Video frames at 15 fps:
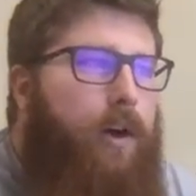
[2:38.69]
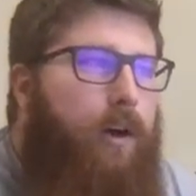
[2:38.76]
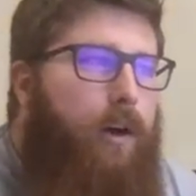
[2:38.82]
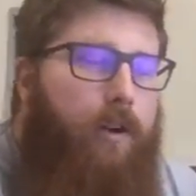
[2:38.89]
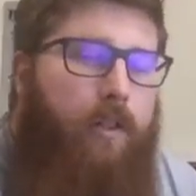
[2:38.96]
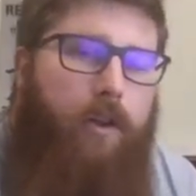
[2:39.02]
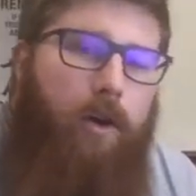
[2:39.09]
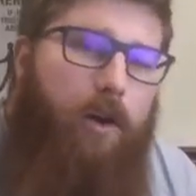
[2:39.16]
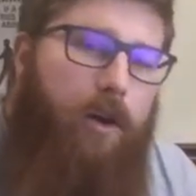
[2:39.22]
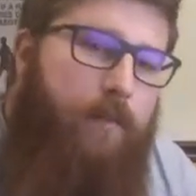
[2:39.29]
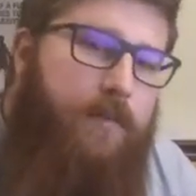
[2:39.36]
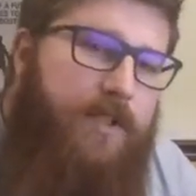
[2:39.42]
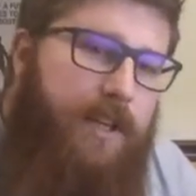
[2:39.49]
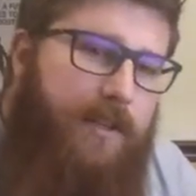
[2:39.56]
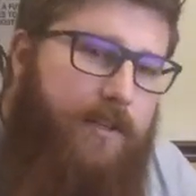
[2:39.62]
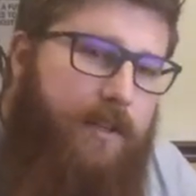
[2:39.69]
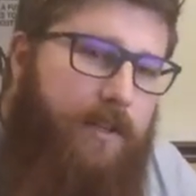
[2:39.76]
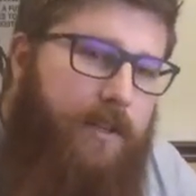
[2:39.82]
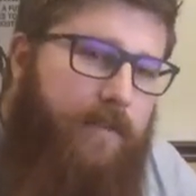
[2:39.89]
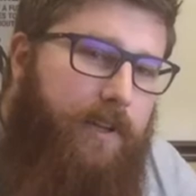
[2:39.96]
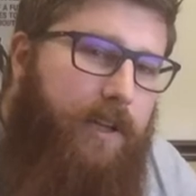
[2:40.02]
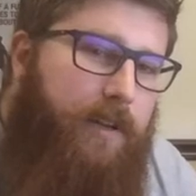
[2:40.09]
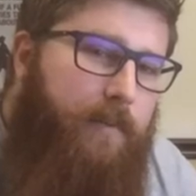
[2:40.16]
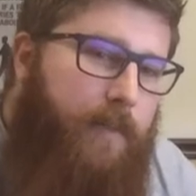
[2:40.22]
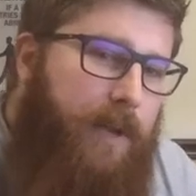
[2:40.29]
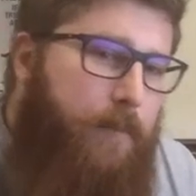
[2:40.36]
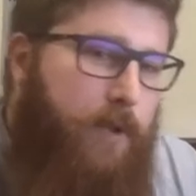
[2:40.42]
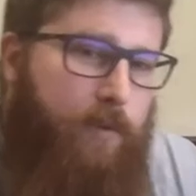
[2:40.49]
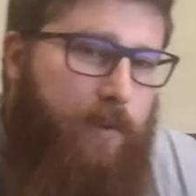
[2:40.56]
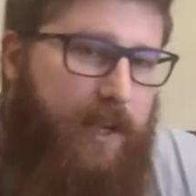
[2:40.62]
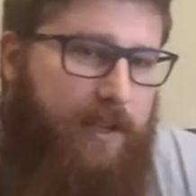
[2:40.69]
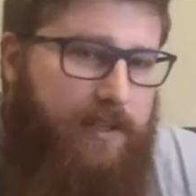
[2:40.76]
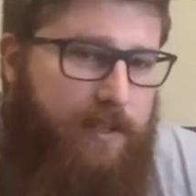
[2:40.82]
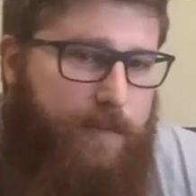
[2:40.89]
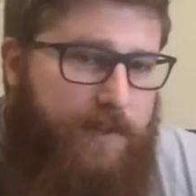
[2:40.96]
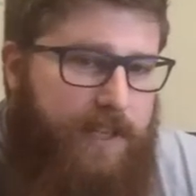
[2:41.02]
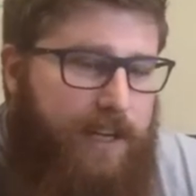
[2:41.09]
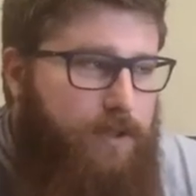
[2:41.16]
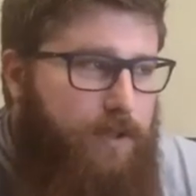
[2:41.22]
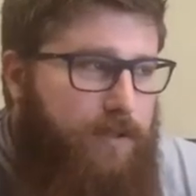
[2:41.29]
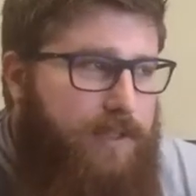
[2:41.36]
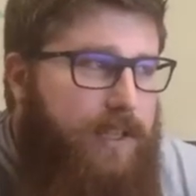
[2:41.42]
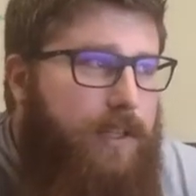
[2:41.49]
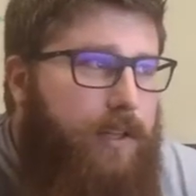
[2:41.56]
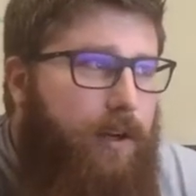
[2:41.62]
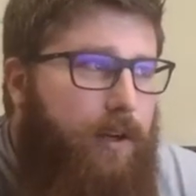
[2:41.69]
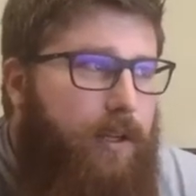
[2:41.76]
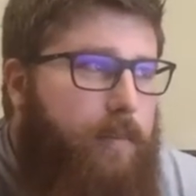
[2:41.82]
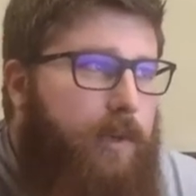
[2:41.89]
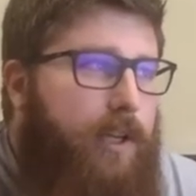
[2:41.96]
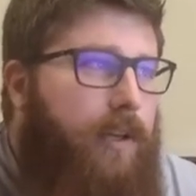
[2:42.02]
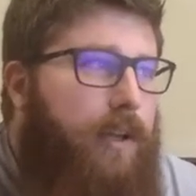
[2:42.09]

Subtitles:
Are the harms not significant? Maybe you ran a substantial T argument.